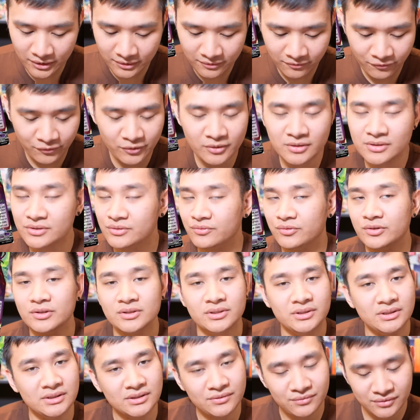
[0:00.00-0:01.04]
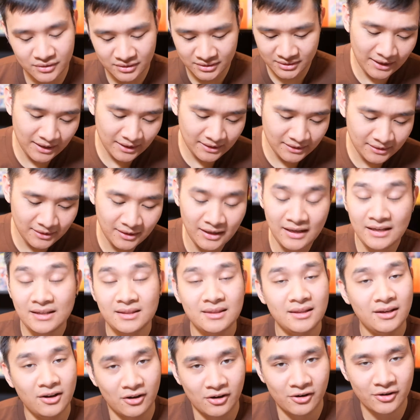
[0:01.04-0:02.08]
first things first, I like
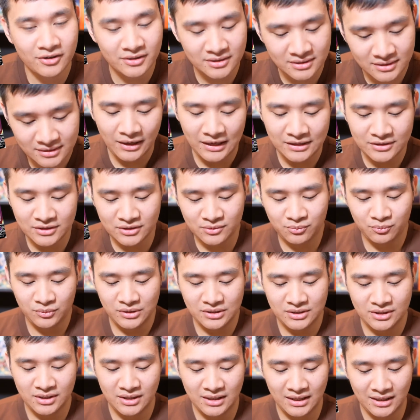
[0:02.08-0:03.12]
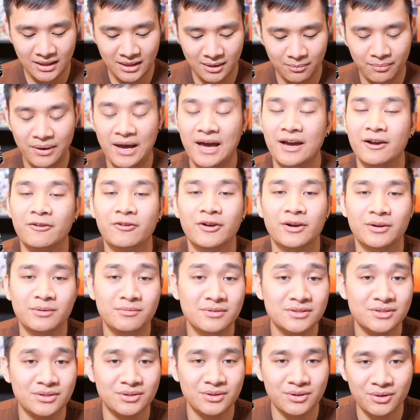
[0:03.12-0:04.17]
the art. I just wish that the background
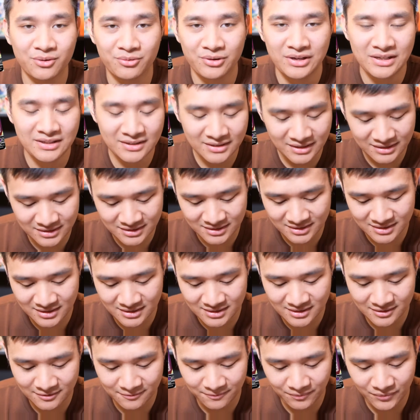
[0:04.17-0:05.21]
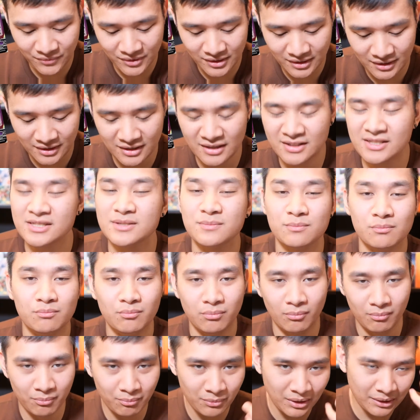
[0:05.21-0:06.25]
wasn't green. It just doesn't
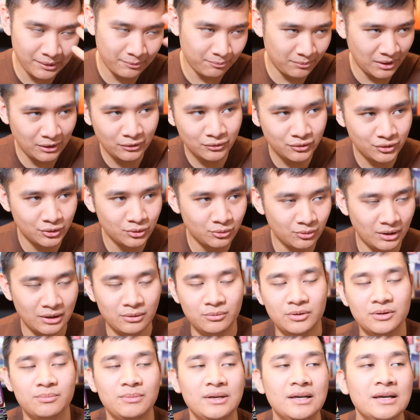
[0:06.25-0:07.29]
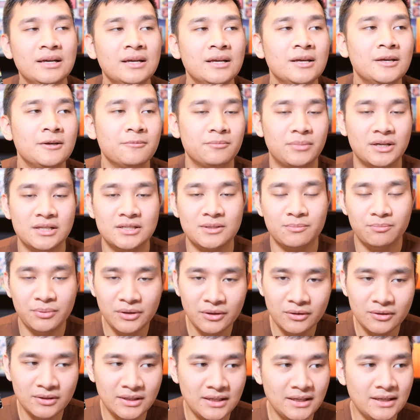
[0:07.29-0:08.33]
meld too well with me. But its
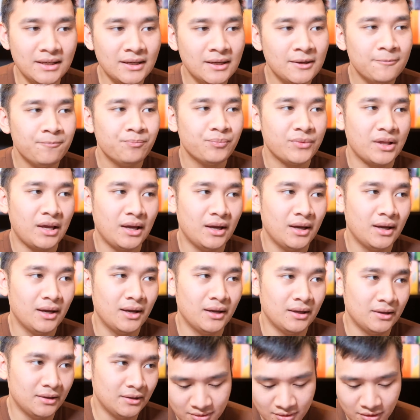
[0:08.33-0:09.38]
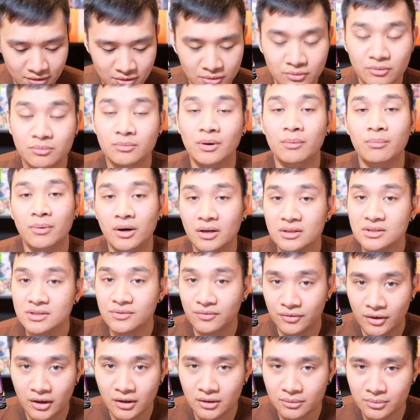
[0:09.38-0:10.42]
ability And the two Amon's
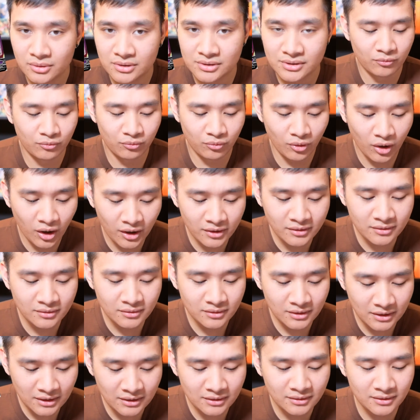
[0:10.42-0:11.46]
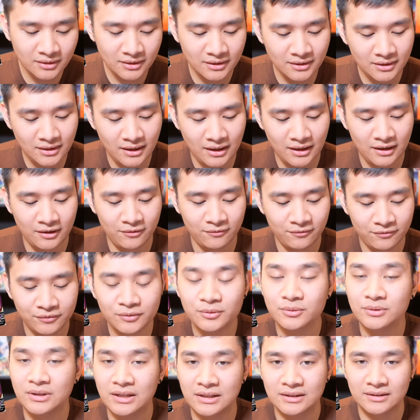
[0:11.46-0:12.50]
followers, Ron Ginlin and
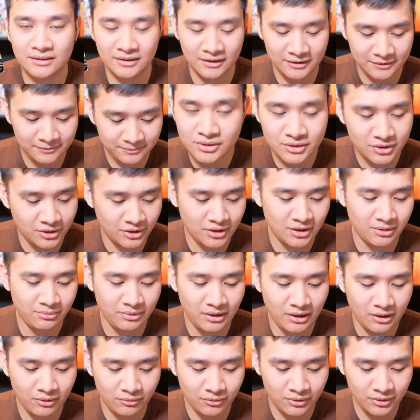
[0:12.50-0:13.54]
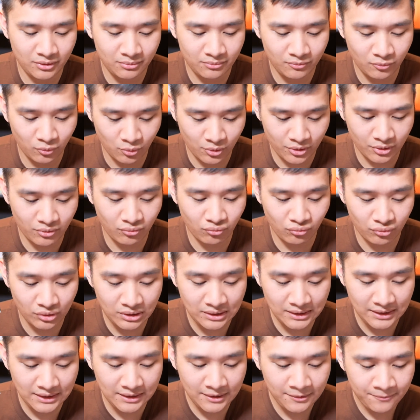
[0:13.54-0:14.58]
Fu Ginlin, that are coming out with him work
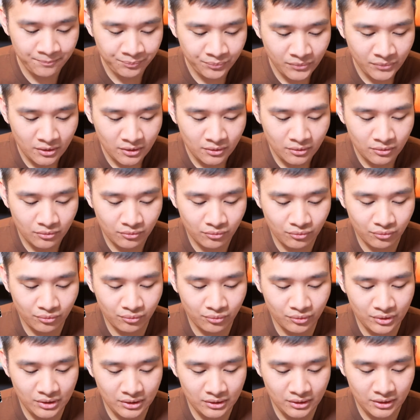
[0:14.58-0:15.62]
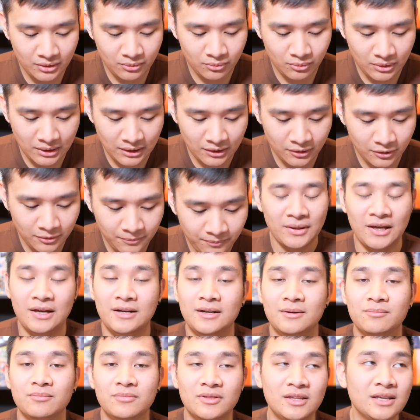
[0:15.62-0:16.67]
really, really well. And
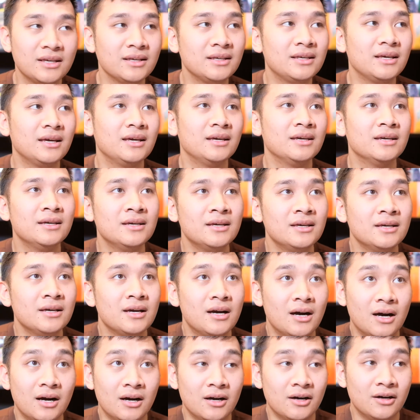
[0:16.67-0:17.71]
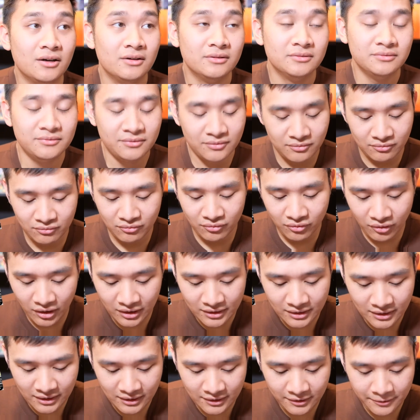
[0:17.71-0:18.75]
I'm thinking of
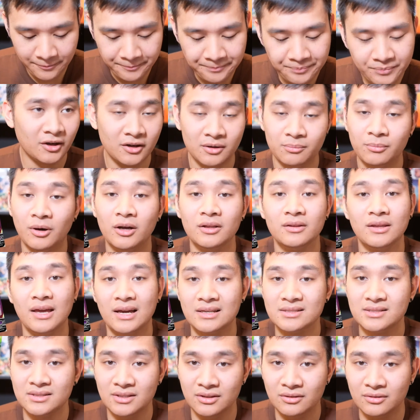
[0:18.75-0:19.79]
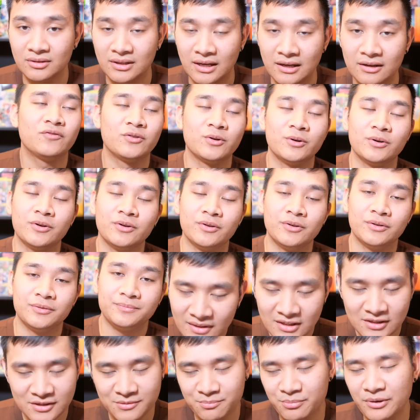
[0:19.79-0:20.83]
running an Amon Gastile deck for
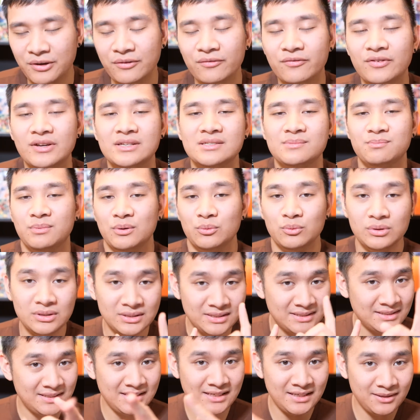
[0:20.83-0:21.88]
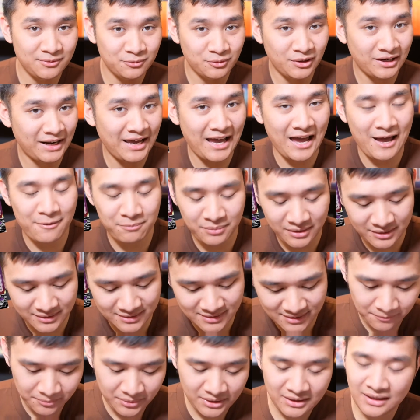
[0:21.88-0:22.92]
Springfest, but we'll see what
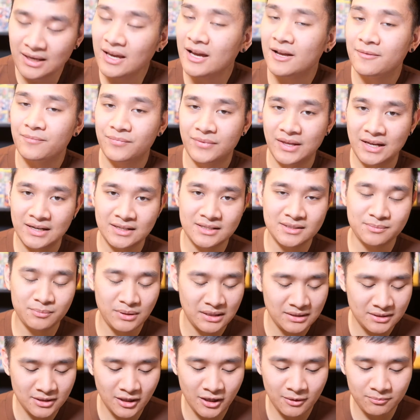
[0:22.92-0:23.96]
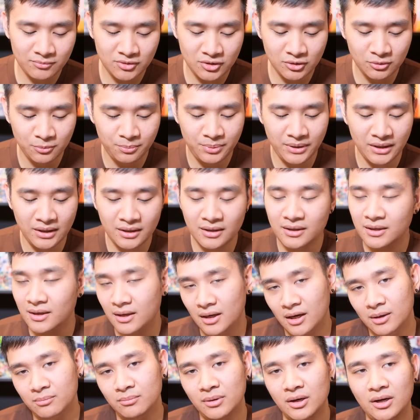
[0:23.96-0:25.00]
happens. But yeah, that is my top 2 pick.
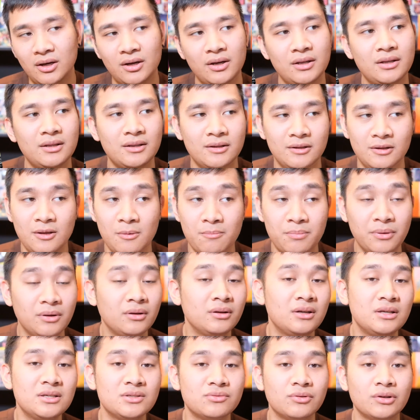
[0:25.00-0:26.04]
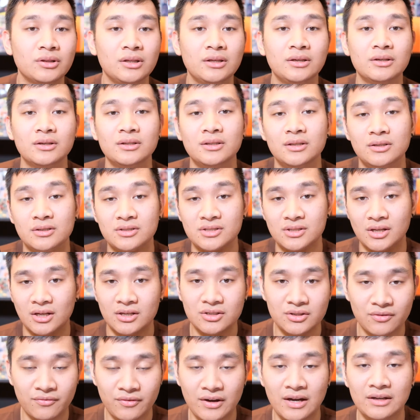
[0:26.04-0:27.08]
Amon, the ability is really good. The
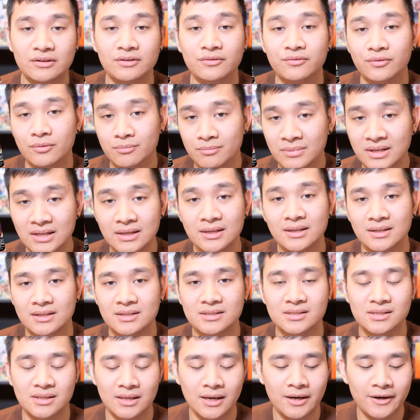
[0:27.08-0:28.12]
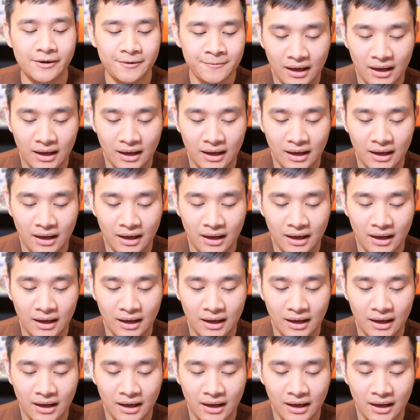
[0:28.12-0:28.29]
nostalgia factor for me is there.